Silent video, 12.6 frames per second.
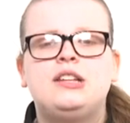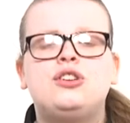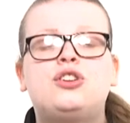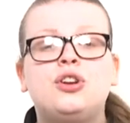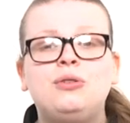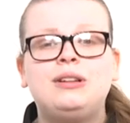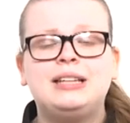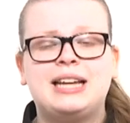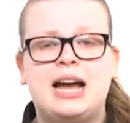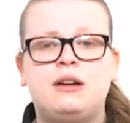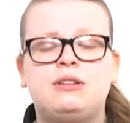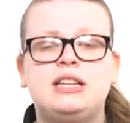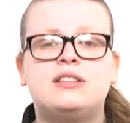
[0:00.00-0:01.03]
Your Google
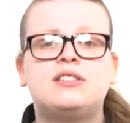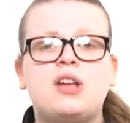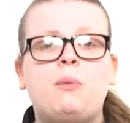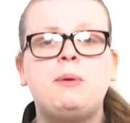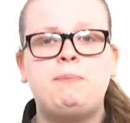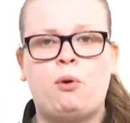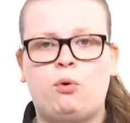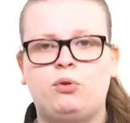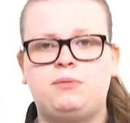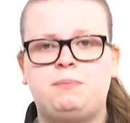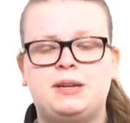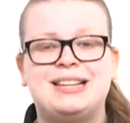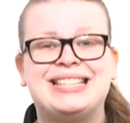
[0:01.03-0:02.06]
account is so
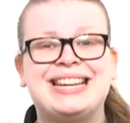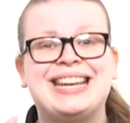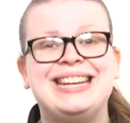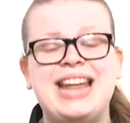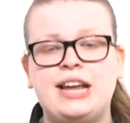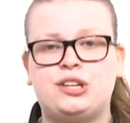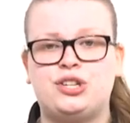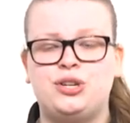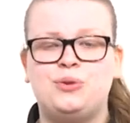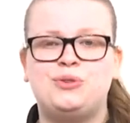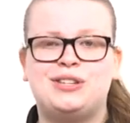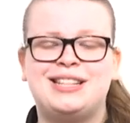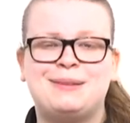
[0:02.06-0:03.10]
important because it connects
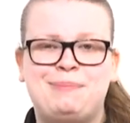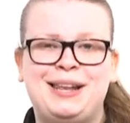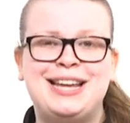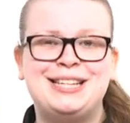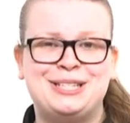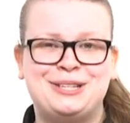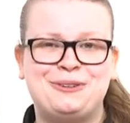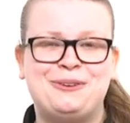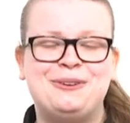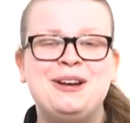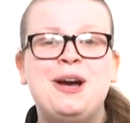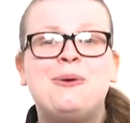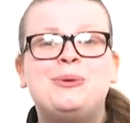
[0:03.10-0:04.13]
you to the Play Store,
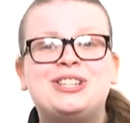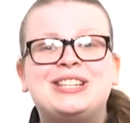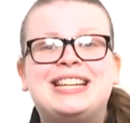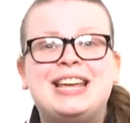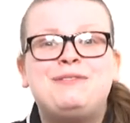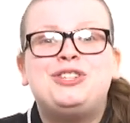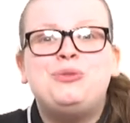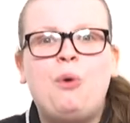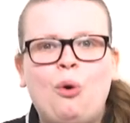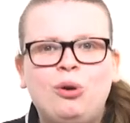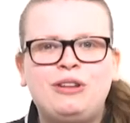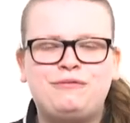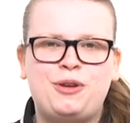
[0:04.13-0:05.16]
which gives you
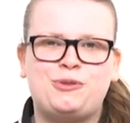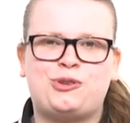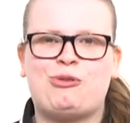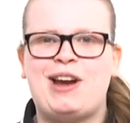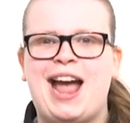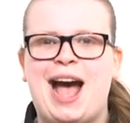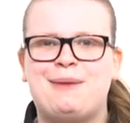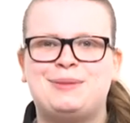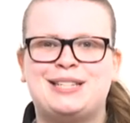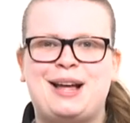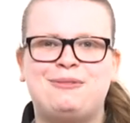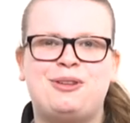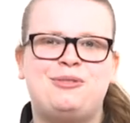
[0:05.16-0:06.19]
all of those great apps
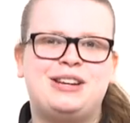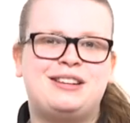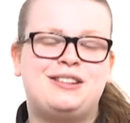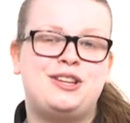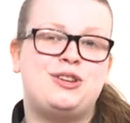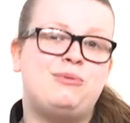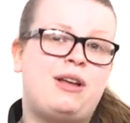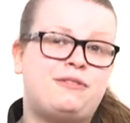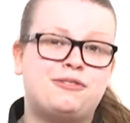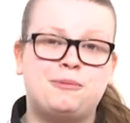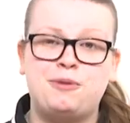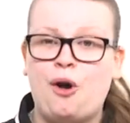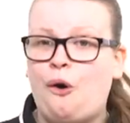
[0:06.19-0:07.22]
downloaded that you loved
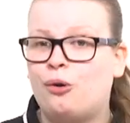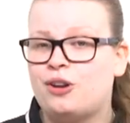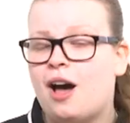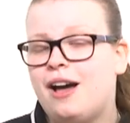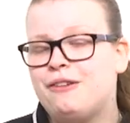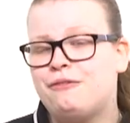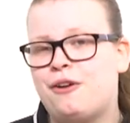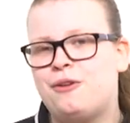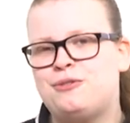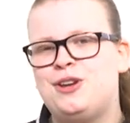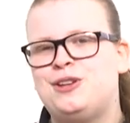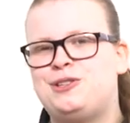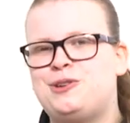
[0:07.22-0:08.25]
from your old
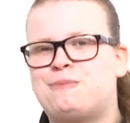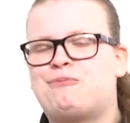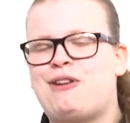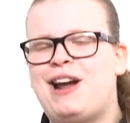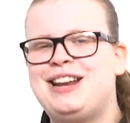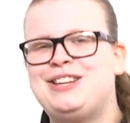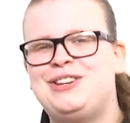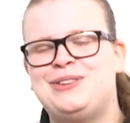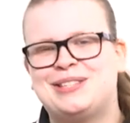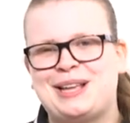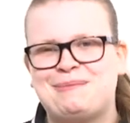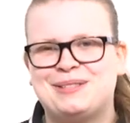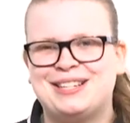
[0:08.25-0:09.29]
iPhone to your brand new
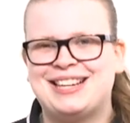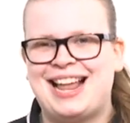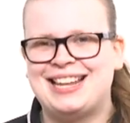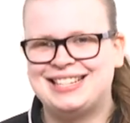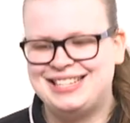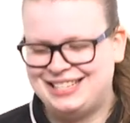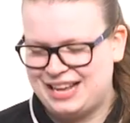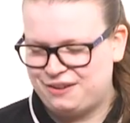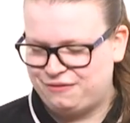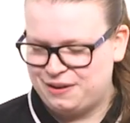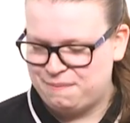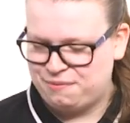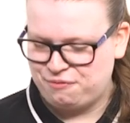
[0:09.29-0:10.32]
Samsung Galaxy Z
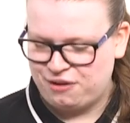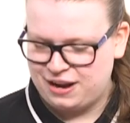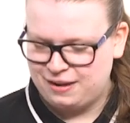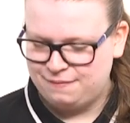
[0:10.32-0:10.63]
Flip 3.